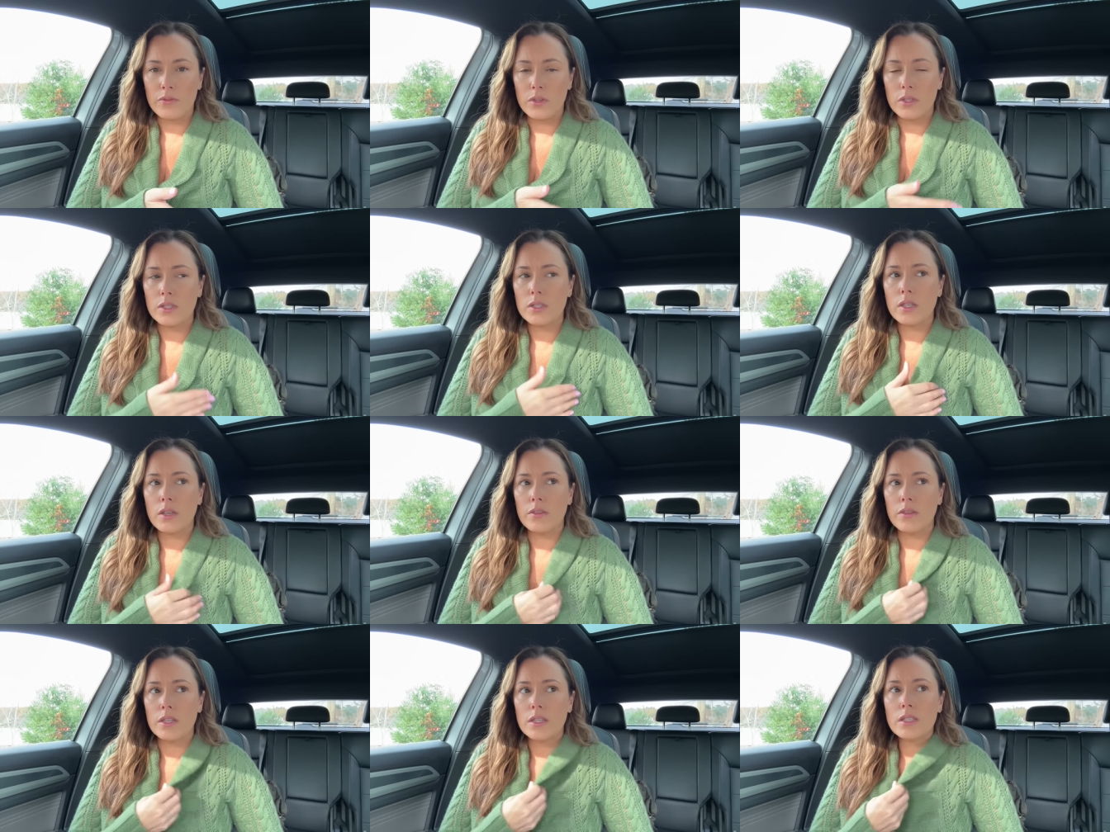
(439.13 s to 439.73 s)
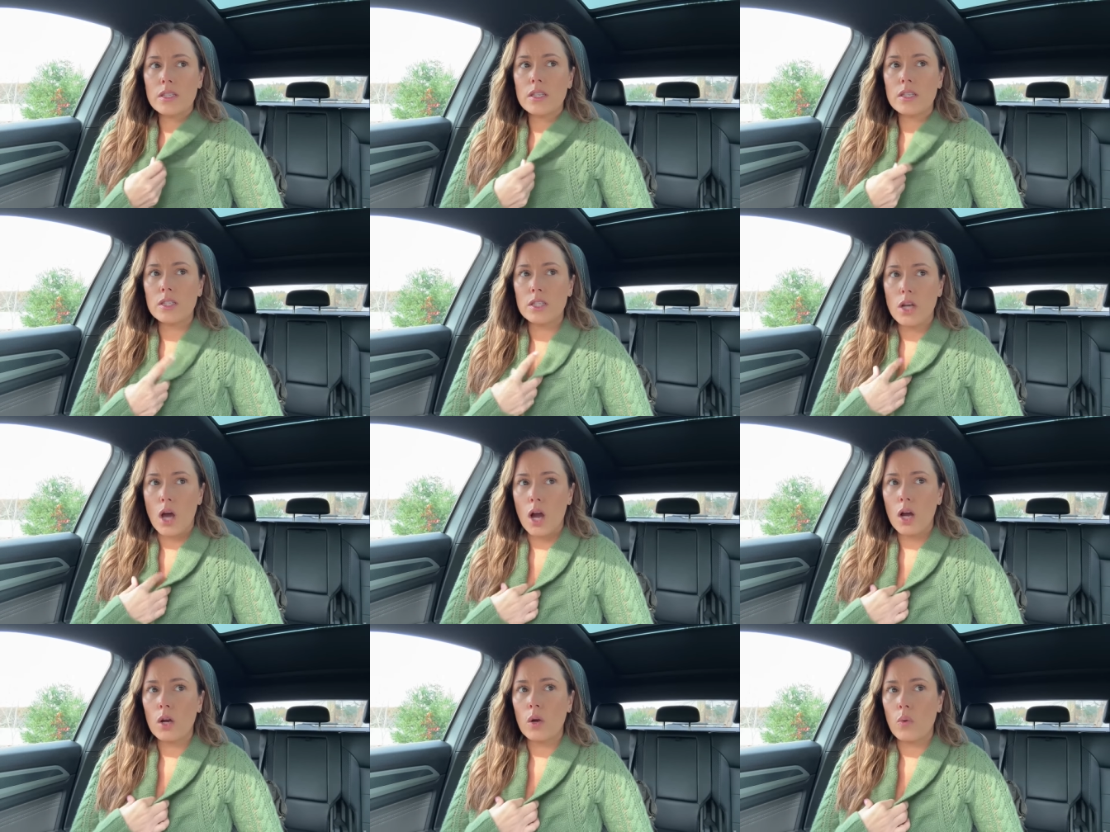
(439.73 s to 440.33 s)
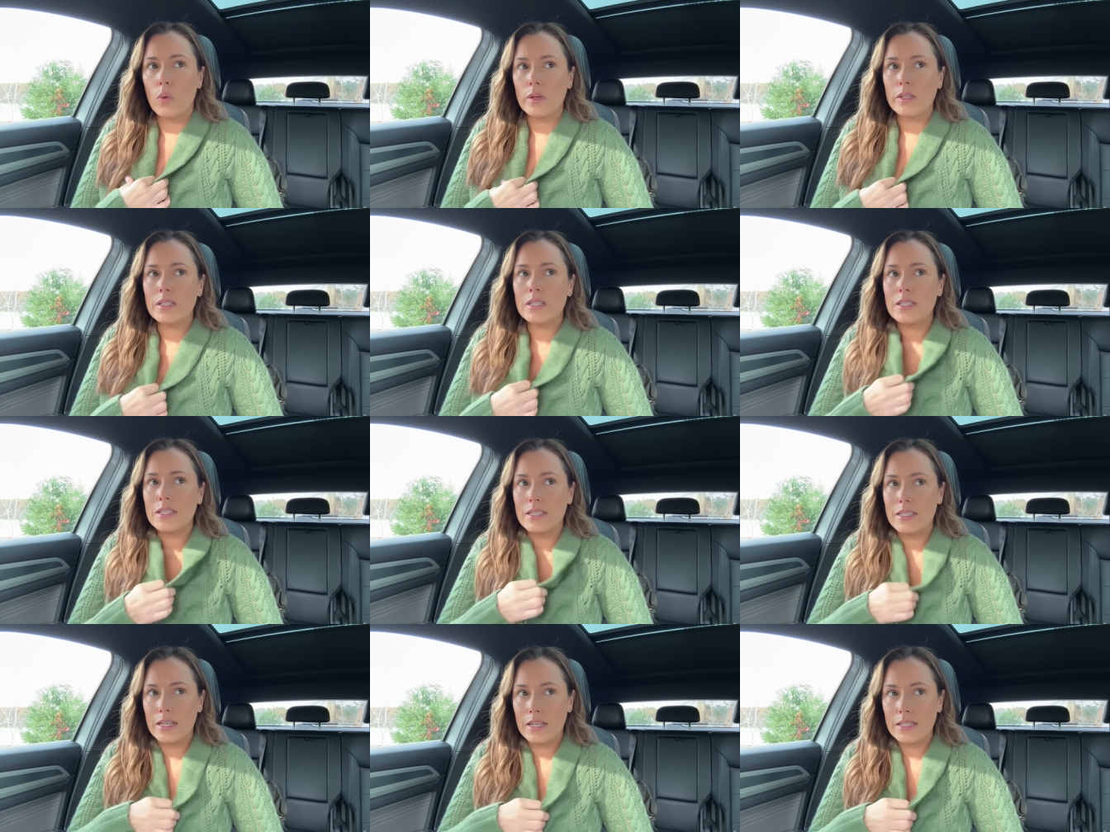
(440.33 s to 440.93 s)
This this is not going to
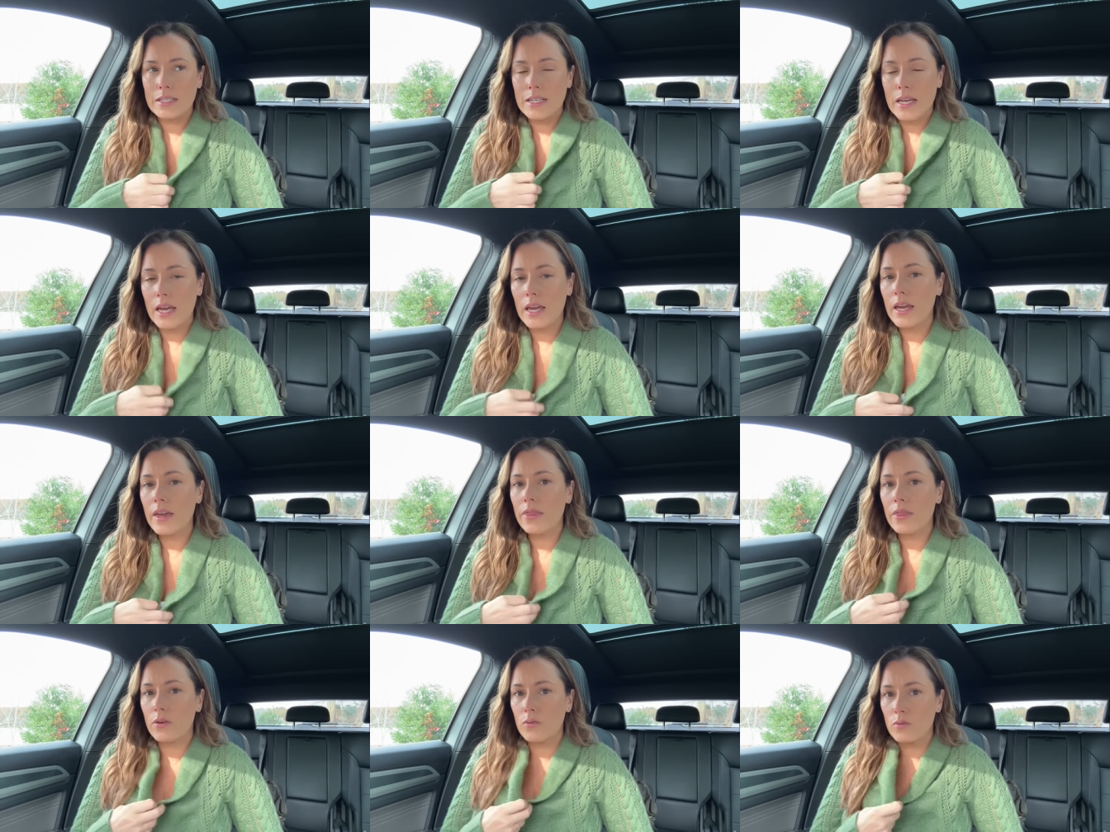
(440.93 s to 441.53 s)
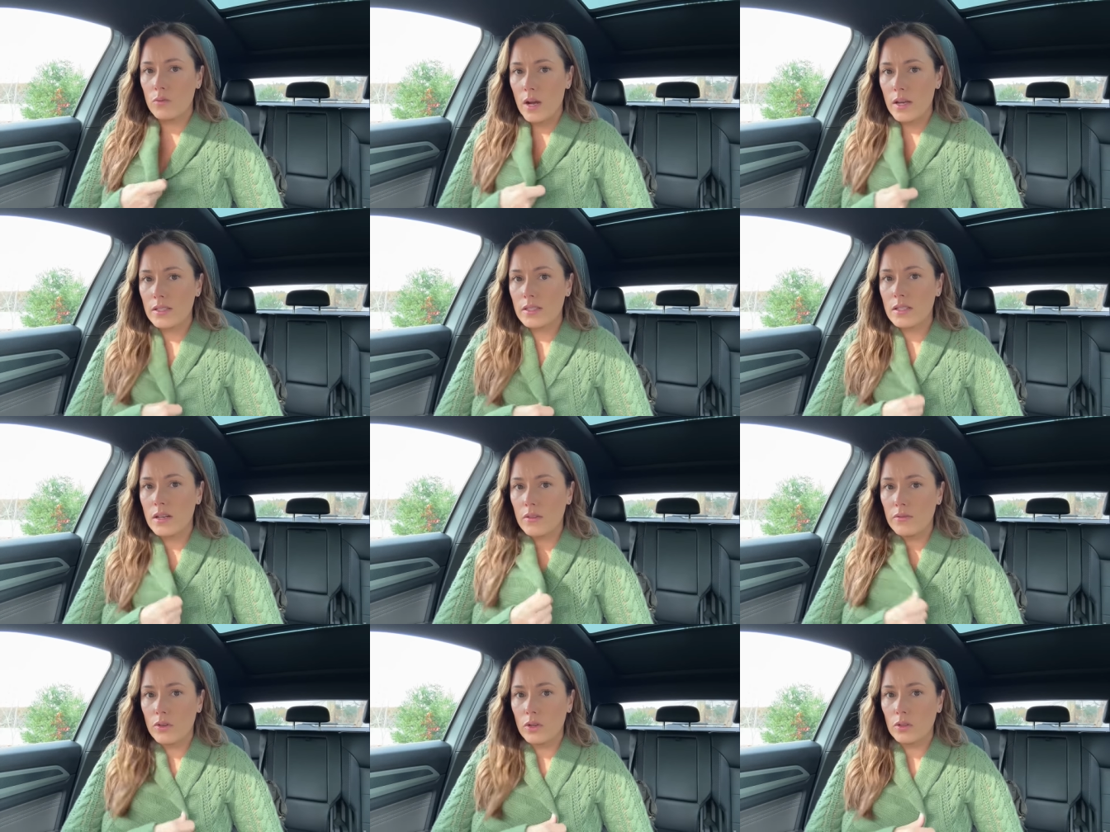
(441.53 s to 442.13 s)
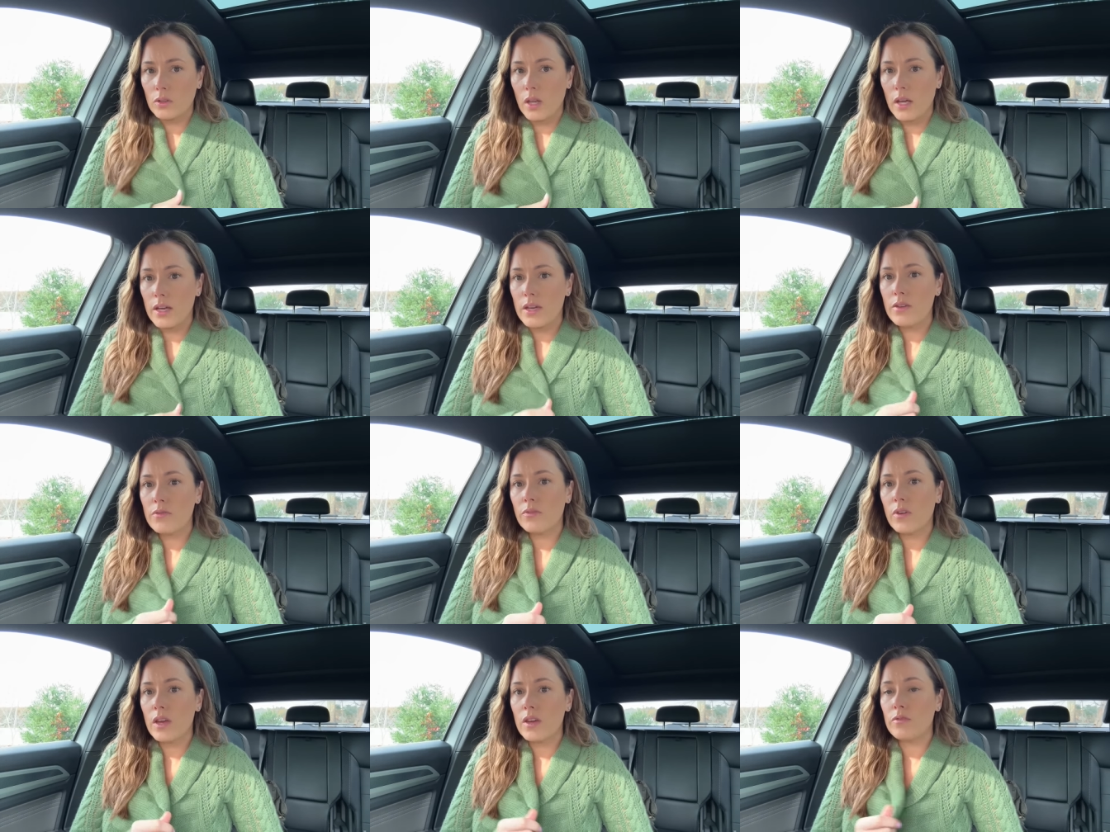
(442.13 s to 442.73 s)
dictate the rest of your
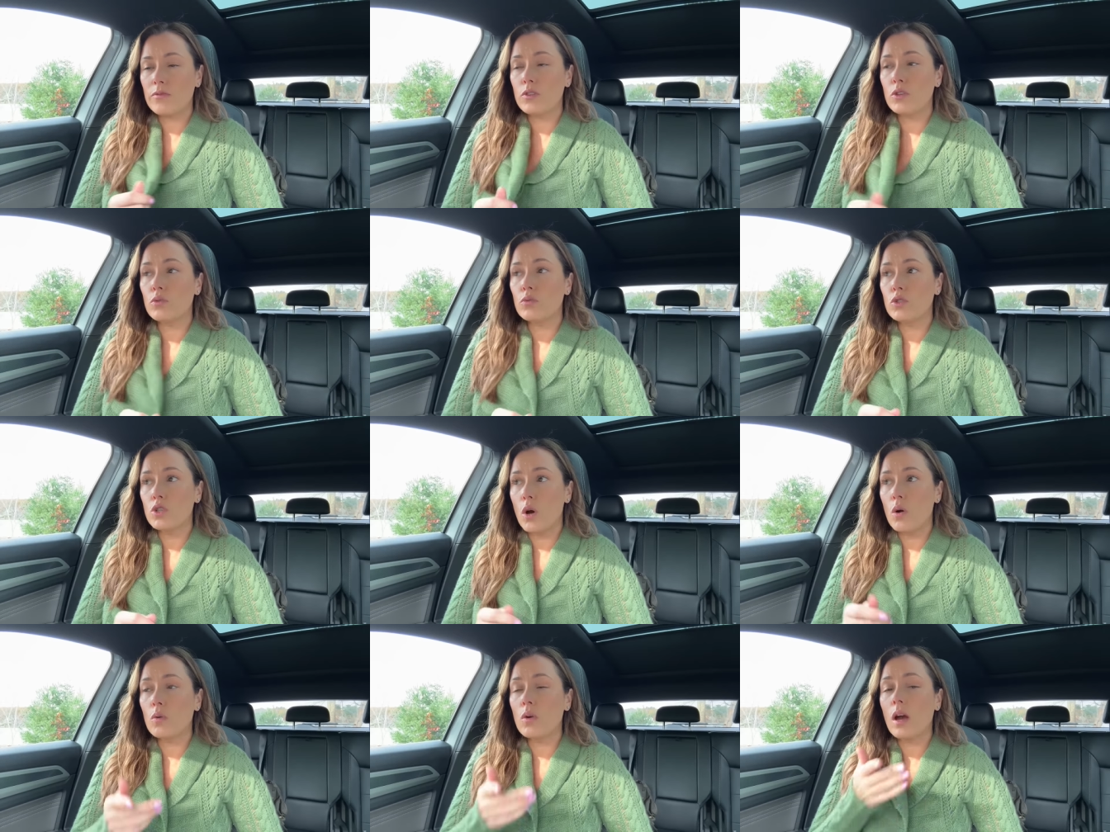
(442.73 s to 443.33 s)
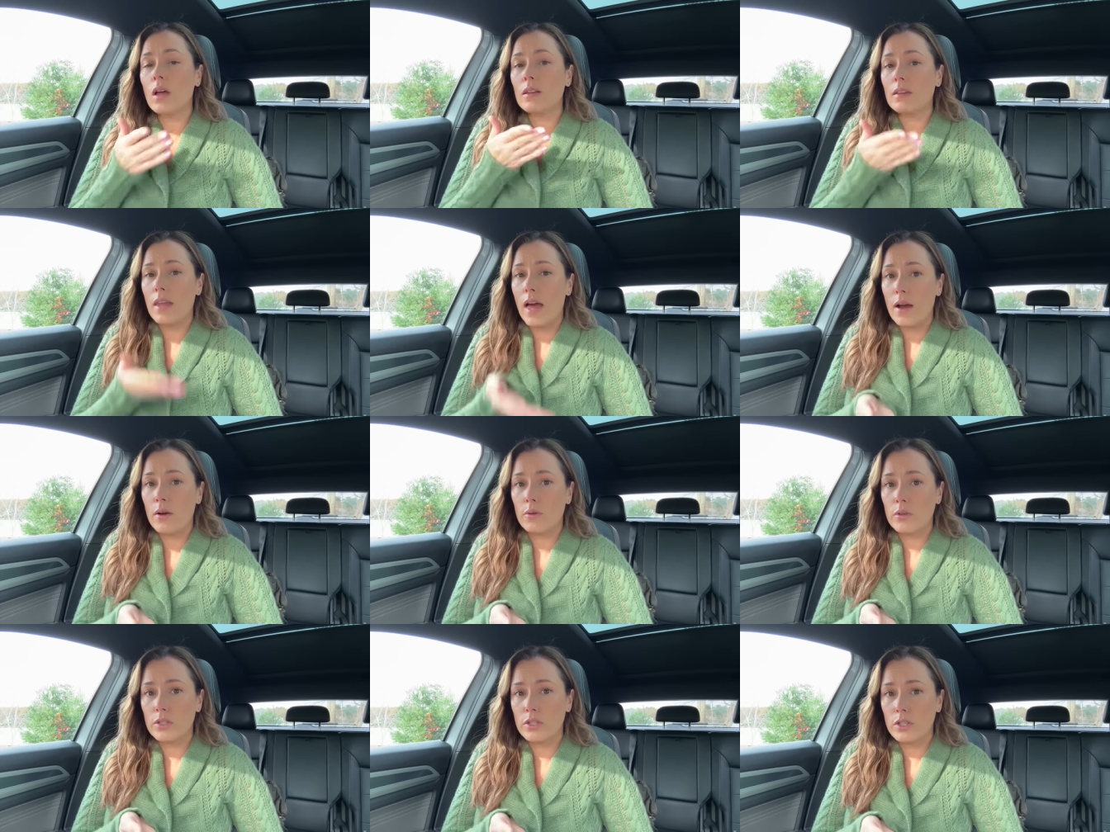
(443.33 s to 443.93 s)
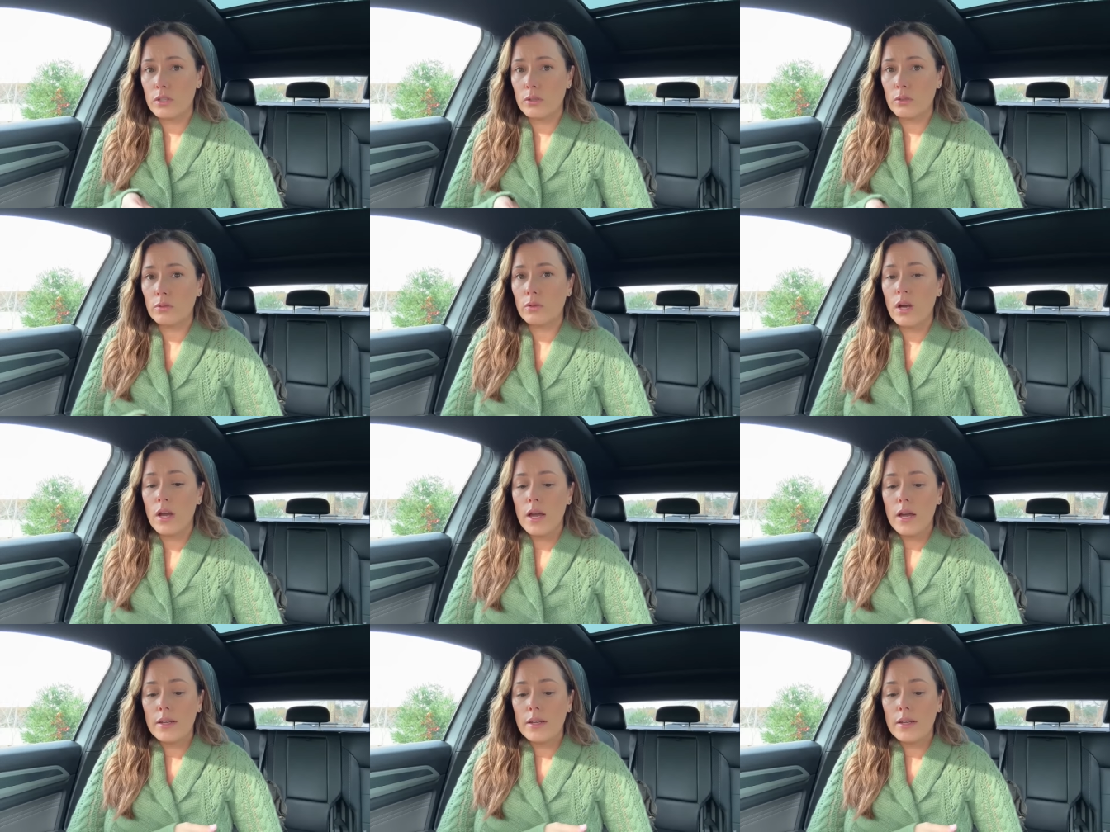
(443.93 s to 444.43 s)
life if you don't allow it to.